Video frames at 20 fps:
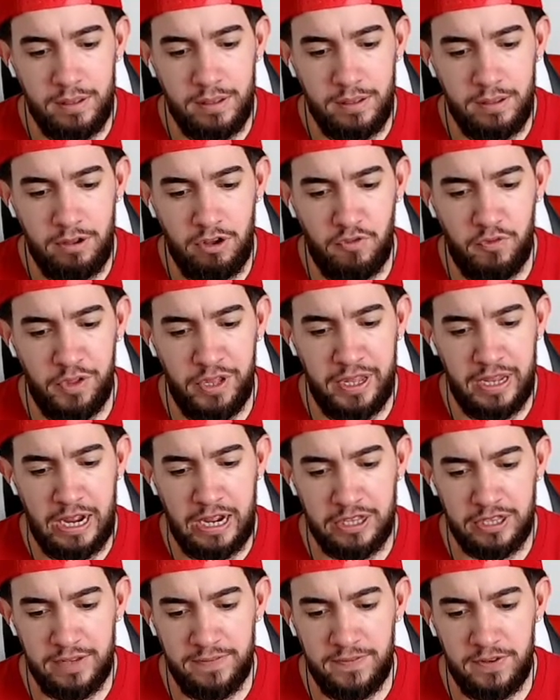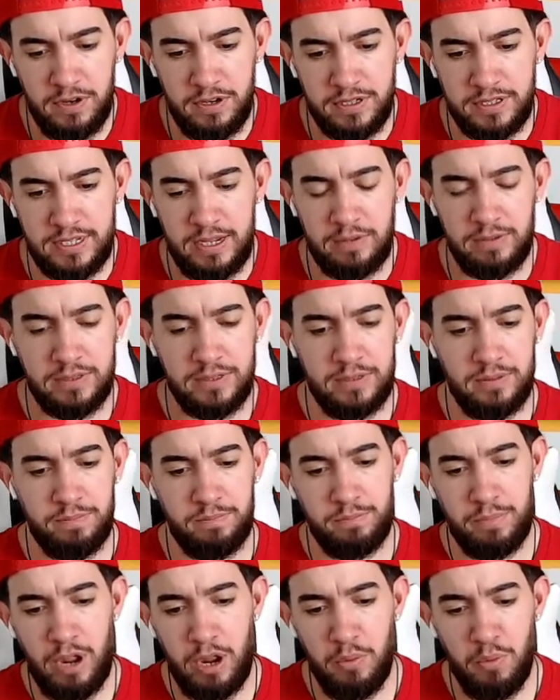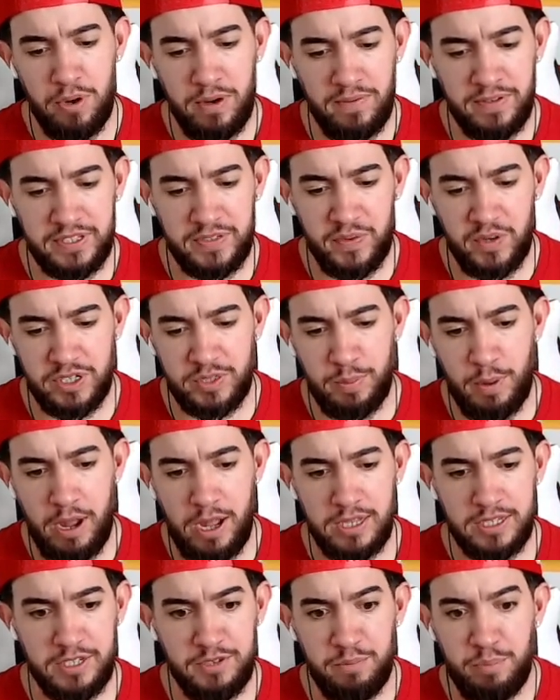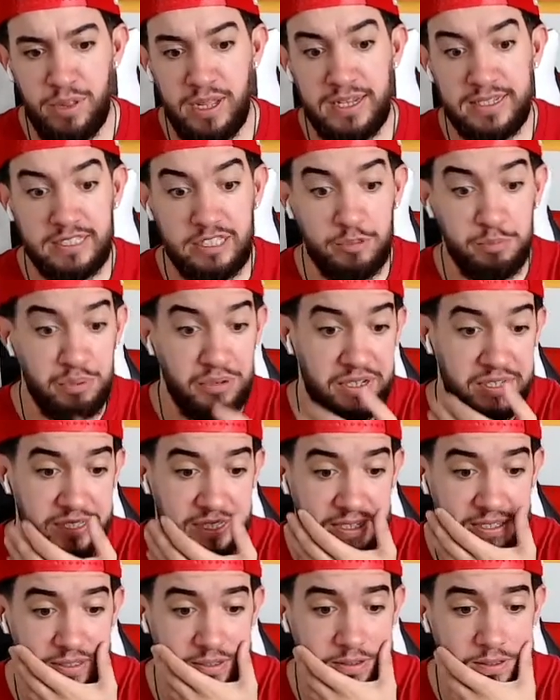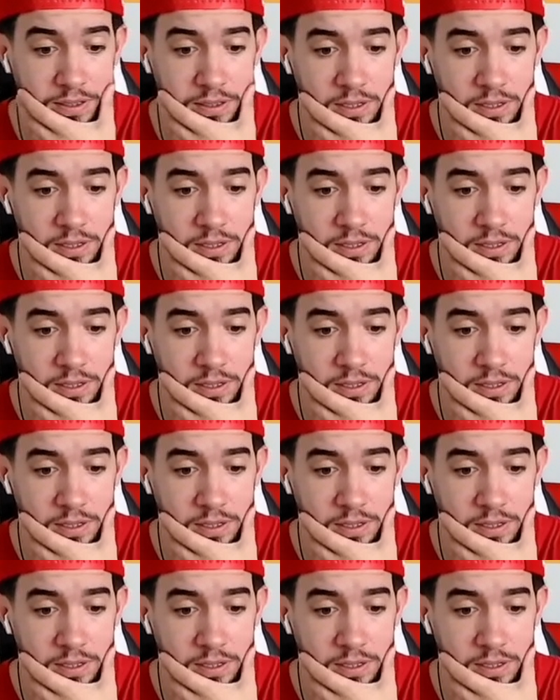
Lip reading: Hopefully he got the first. That was probably one of his first positive plays this preseason.